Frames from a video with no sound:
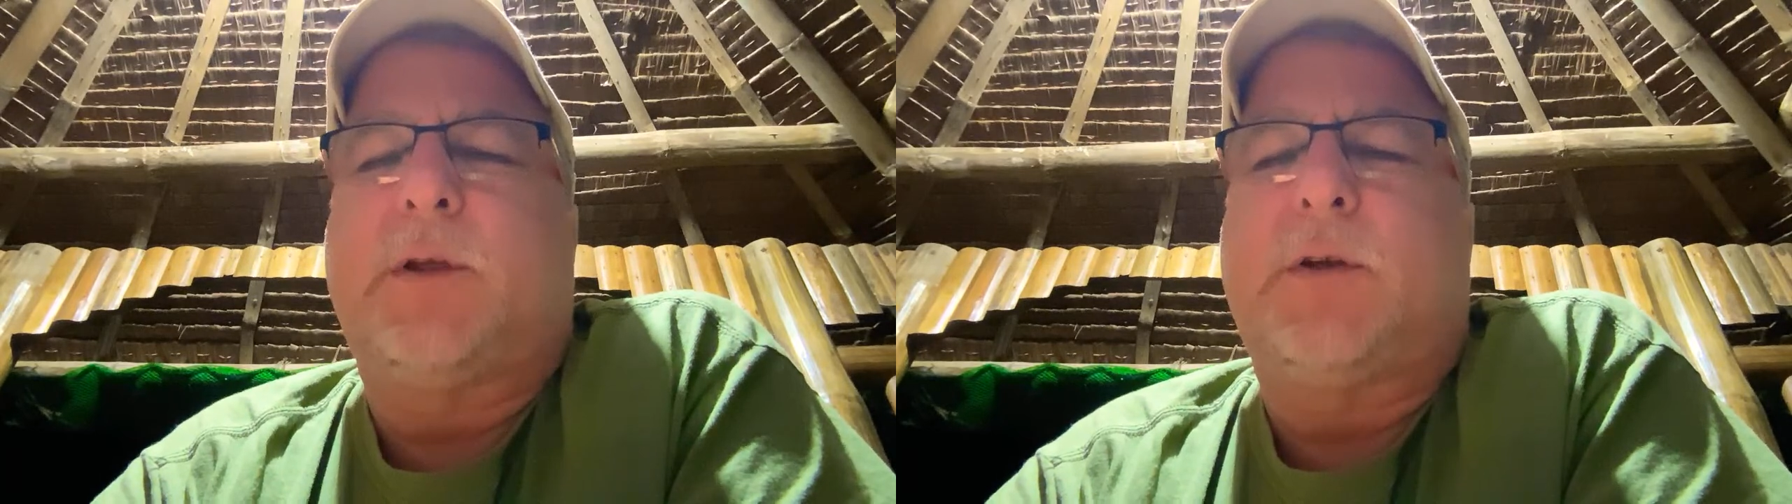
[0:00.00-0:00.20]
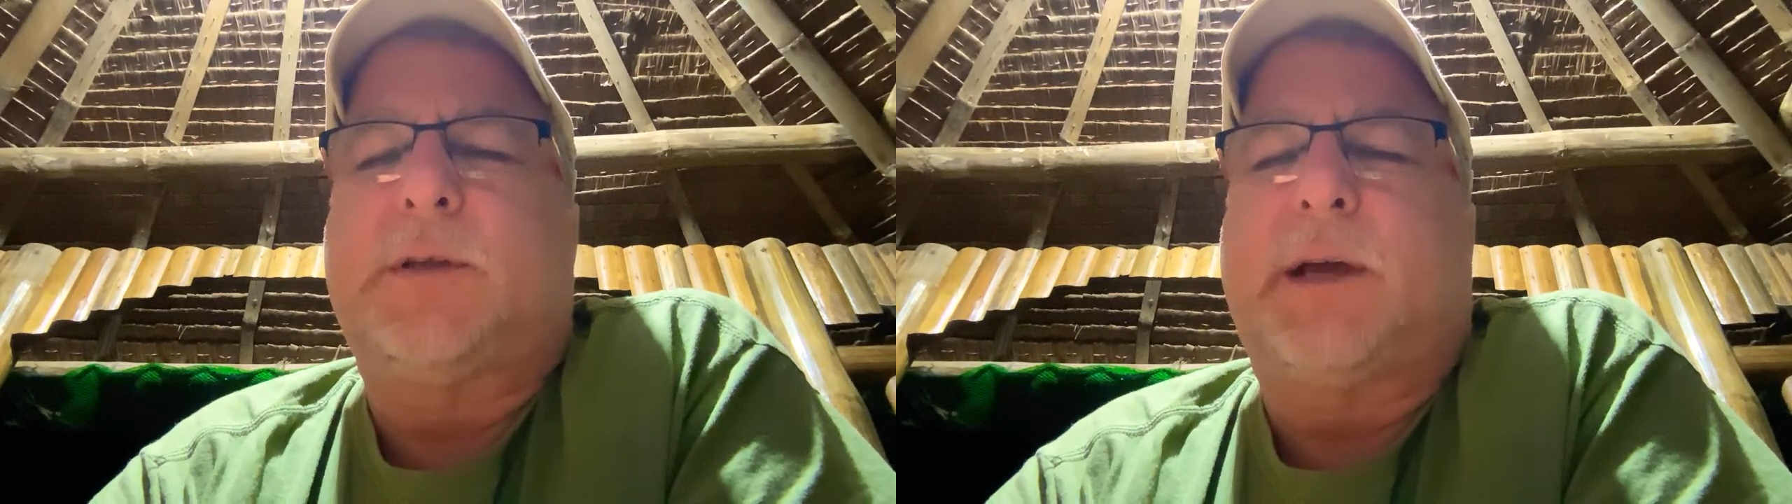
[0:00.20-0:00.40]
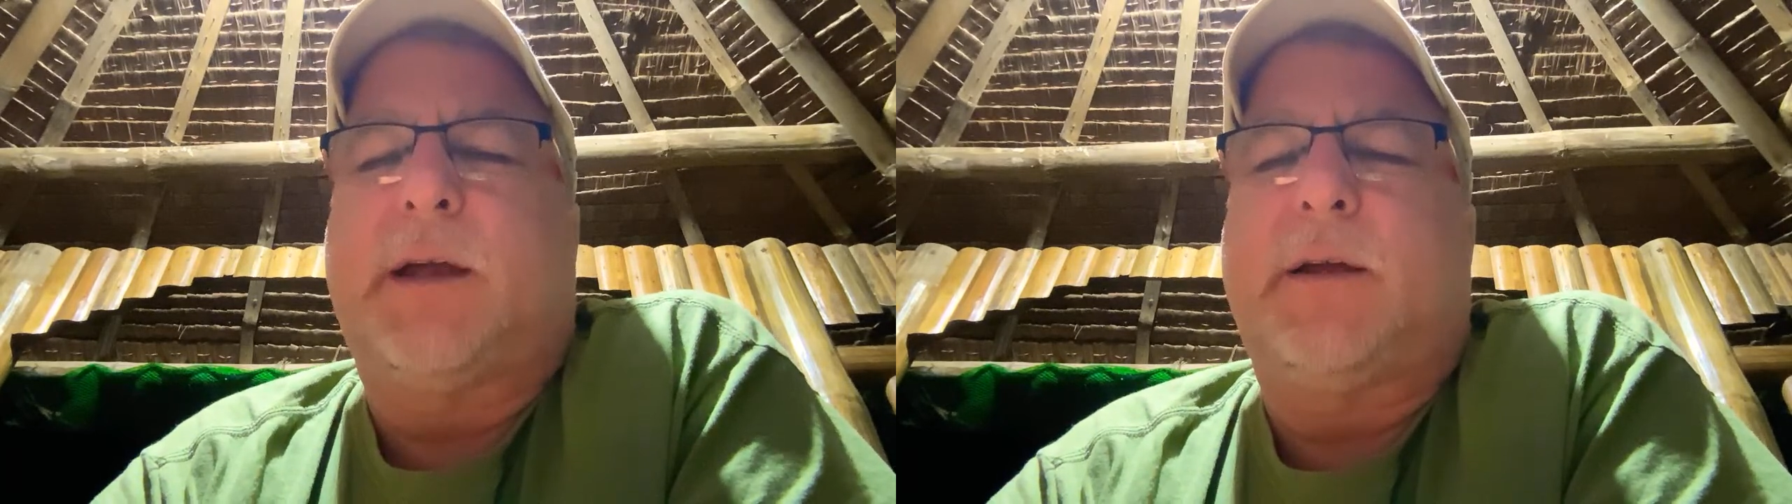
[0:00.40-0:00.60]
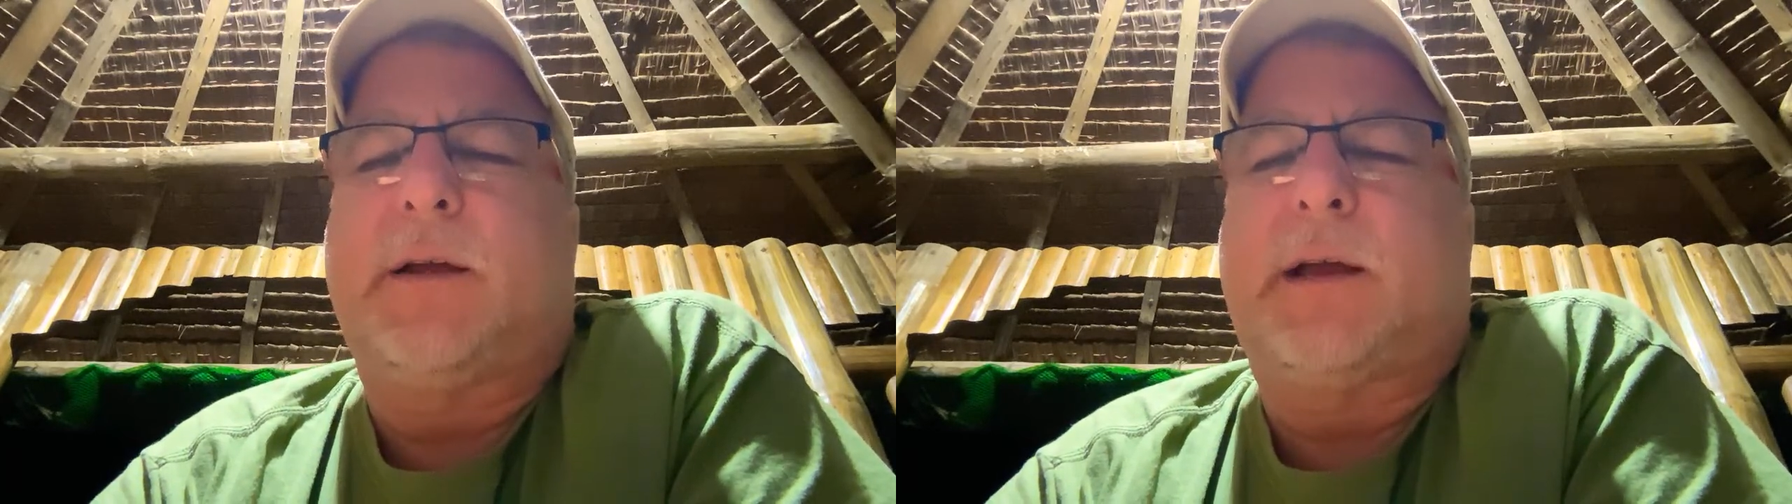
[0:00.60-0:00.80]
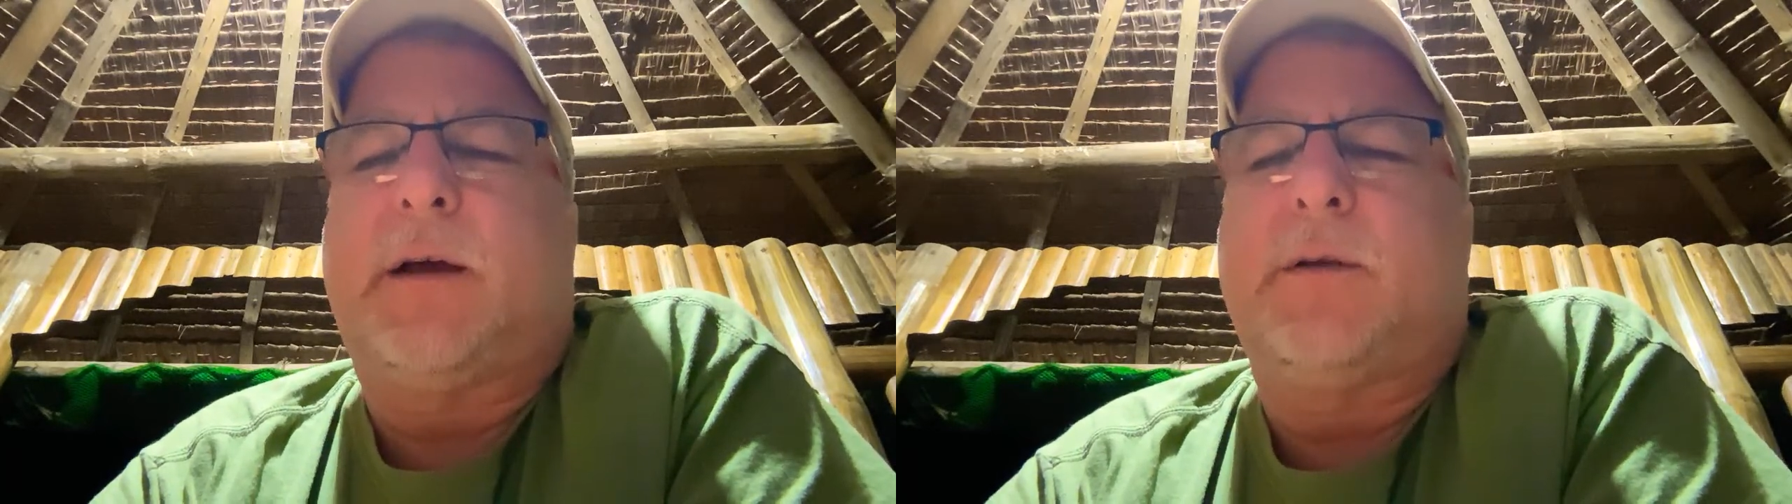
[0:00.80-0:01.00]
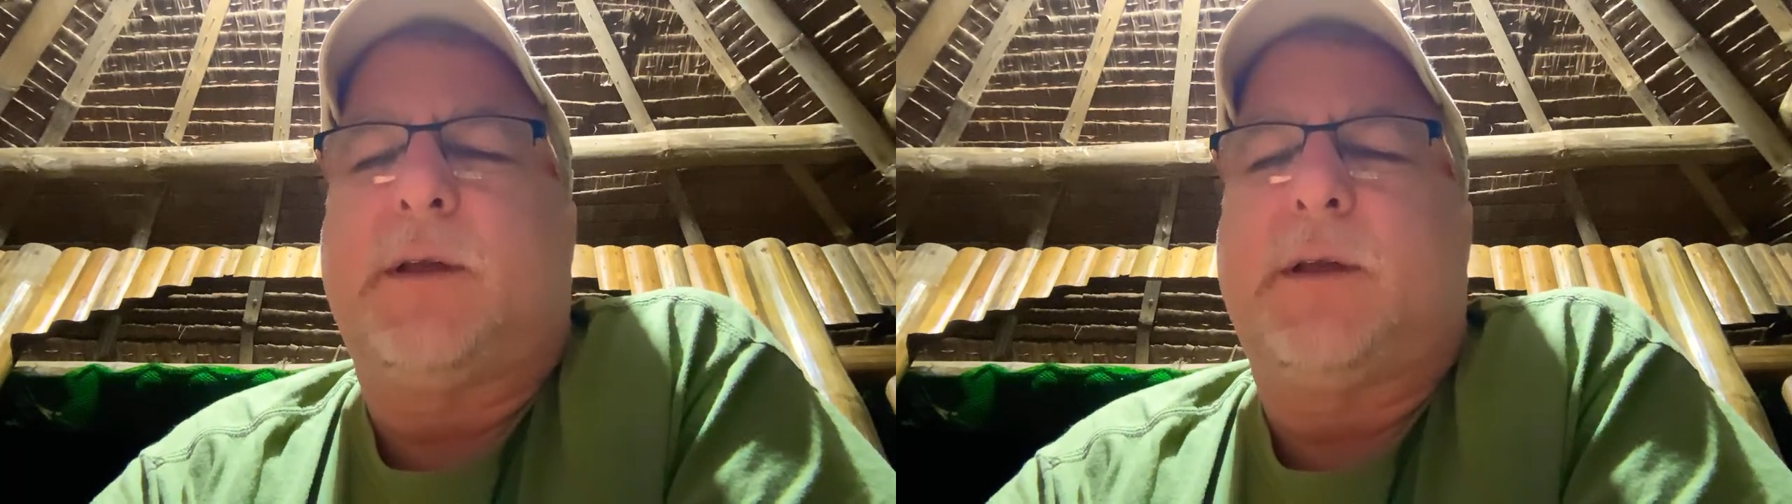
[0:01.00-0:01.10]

your entire account